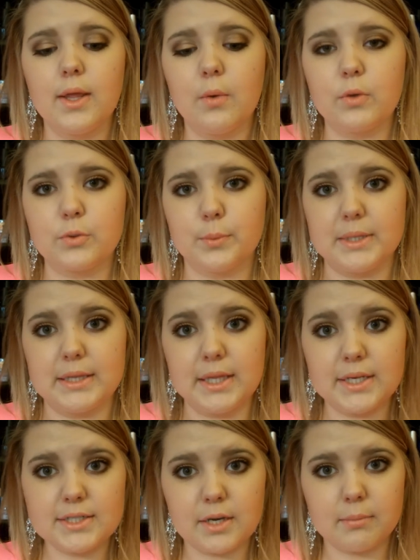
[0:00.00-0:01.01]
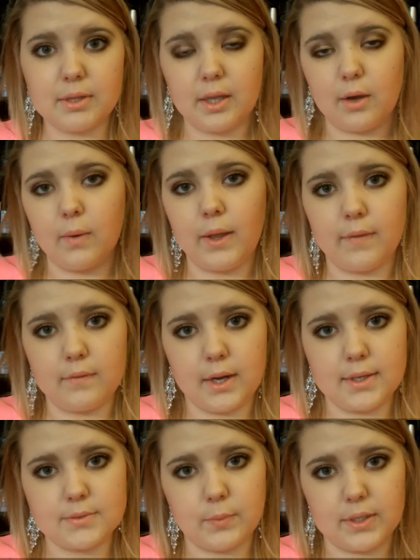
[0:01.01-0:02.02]
which will be linked down below, and then
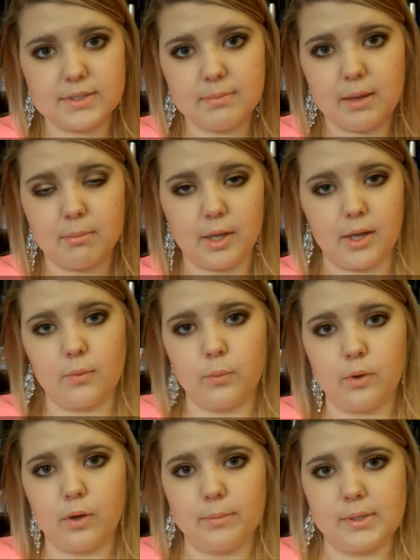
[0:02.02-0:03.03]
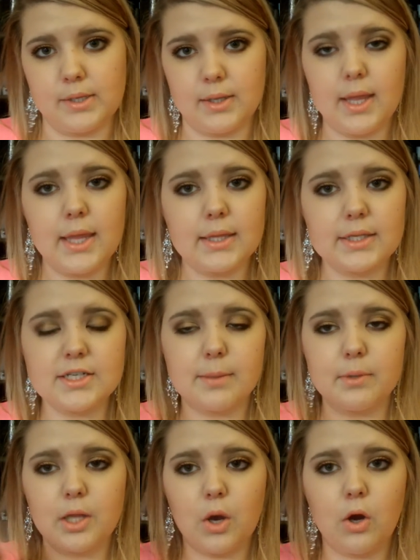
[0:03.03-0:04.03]
as well as my blog will all be linked down
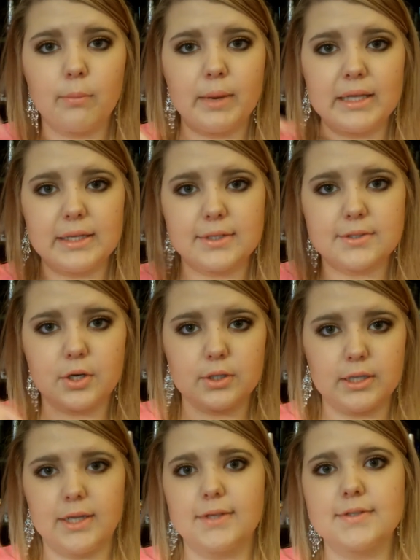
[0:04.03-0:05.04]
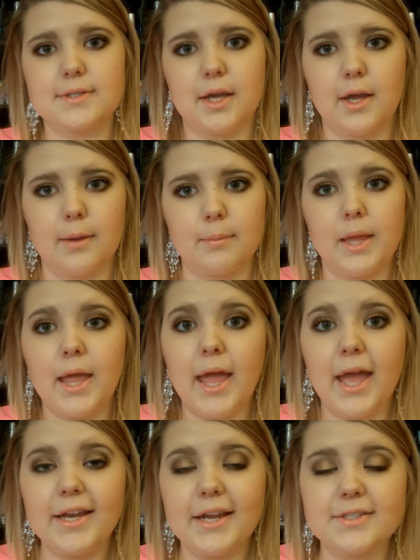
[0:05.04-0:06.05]
below, all my links, her links. Um,
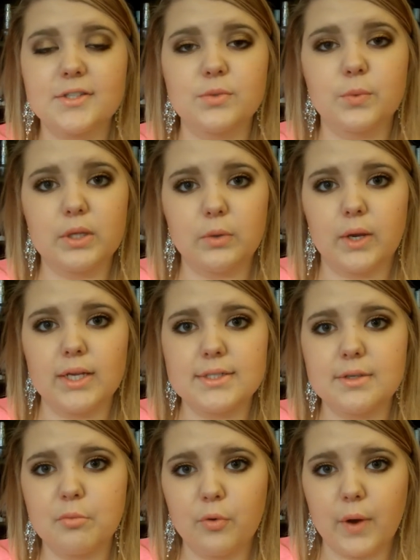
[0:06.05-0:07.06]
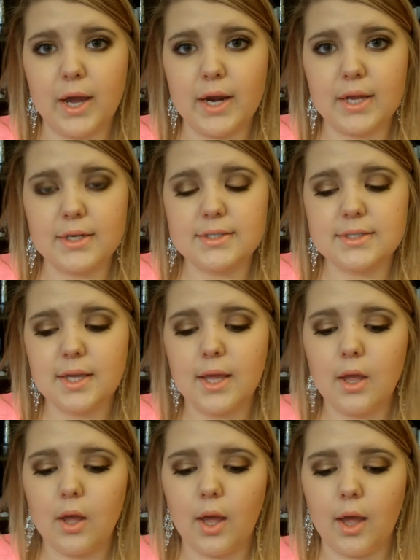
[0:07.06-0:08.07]
and yes, it's a really great product,
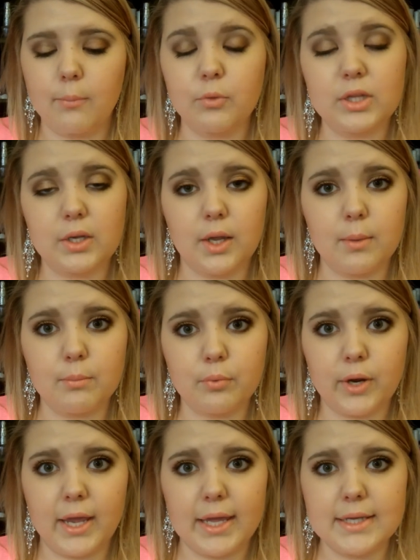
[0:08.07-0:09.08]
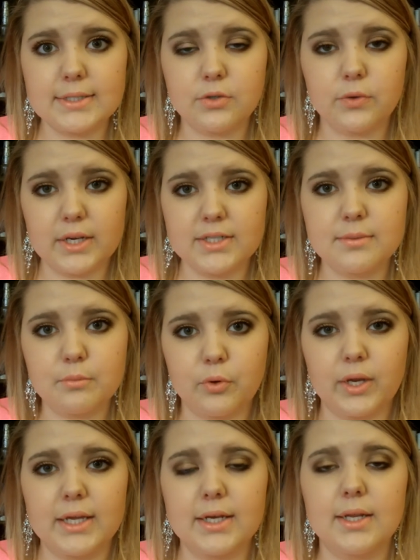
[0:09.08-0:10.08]
um, really great brand, great
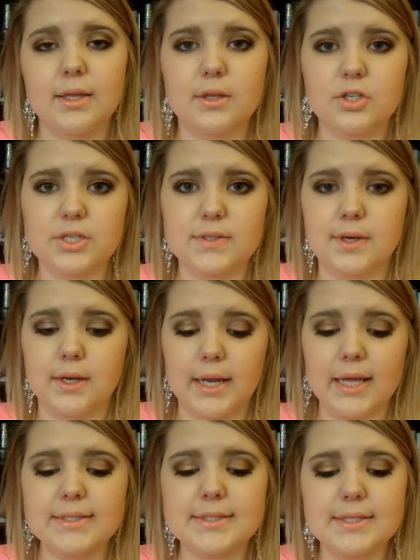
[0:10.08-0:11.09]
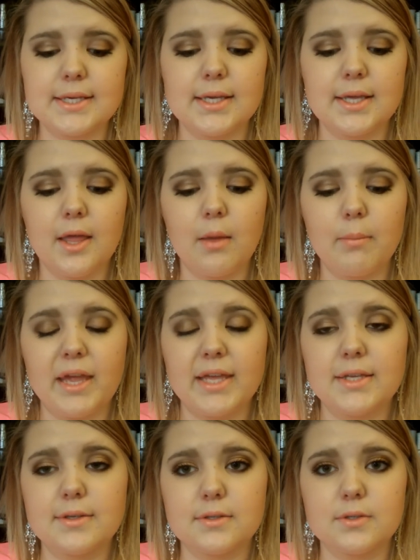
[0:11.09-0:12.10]
brand. She's on Etsy.
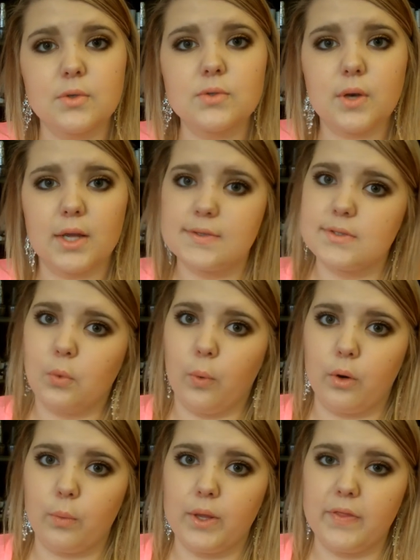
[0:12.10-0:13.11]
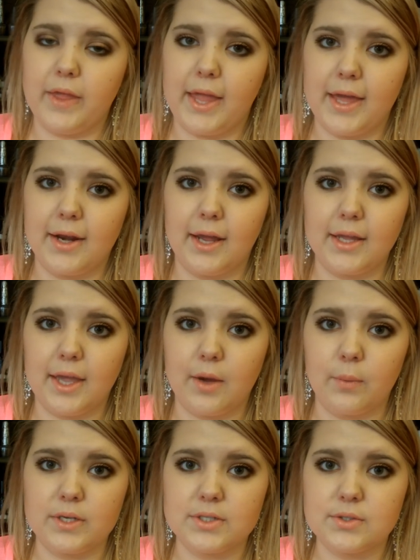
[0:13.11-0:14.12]
Peggy is so, so nice to work with, and I can't
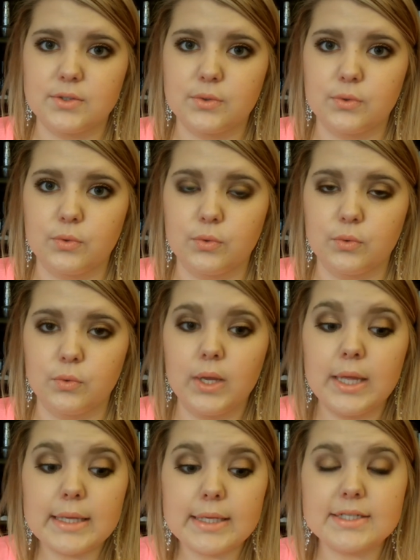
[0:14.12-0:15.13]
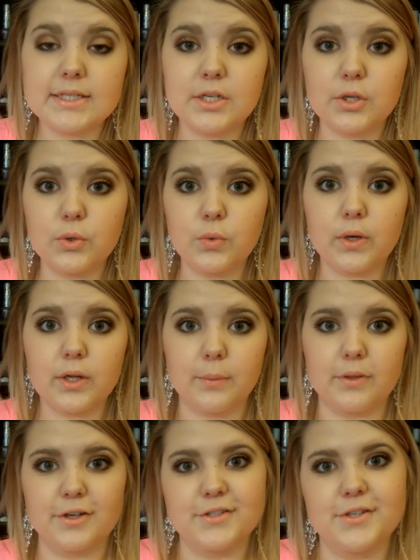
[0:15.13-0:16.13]
wait to continue working
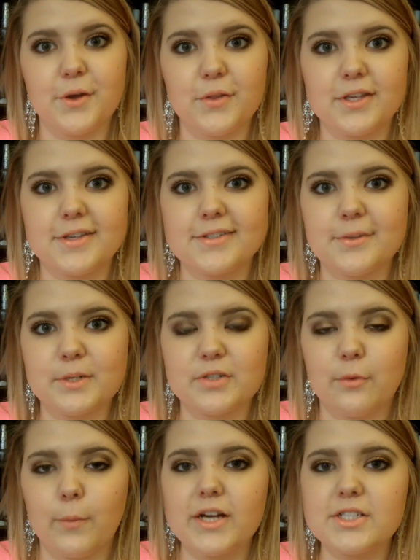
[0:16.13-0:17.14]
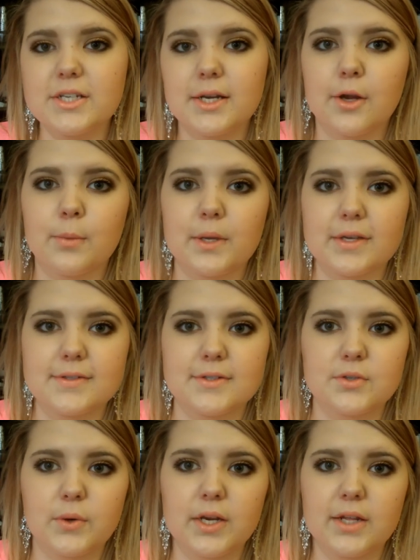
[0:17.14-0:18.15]
with her. So thank you so much for watching. I hope you guys
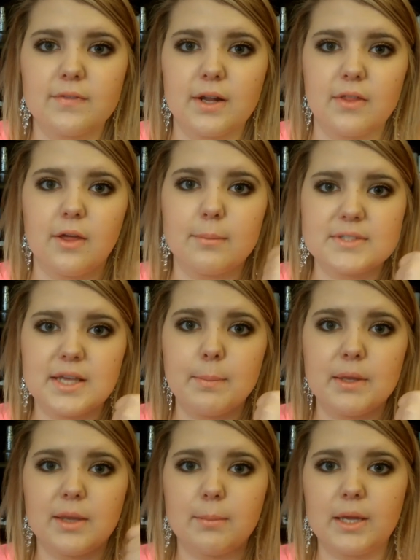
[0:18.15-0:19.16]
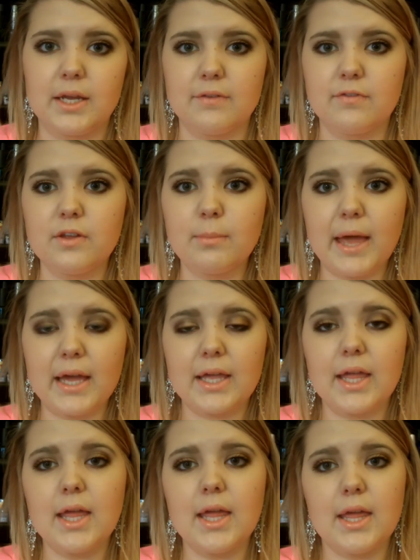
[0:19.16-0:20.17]
enjoyed. Give it a thumbs up and give me any feedback
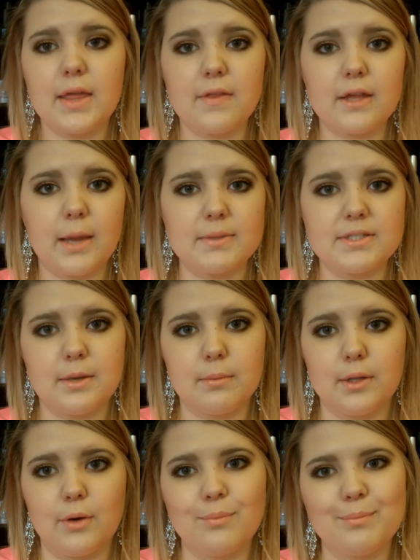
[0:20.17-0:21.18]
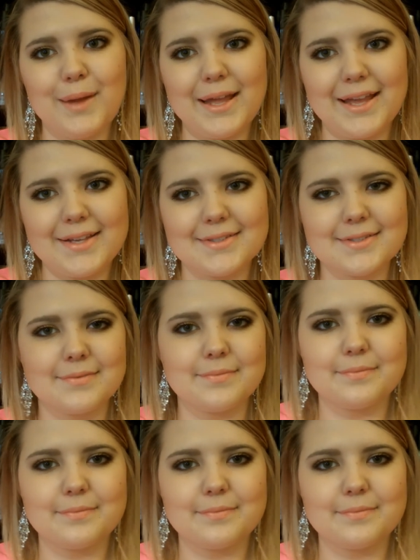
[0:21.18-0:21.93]
in the comments down below. Bye, guys.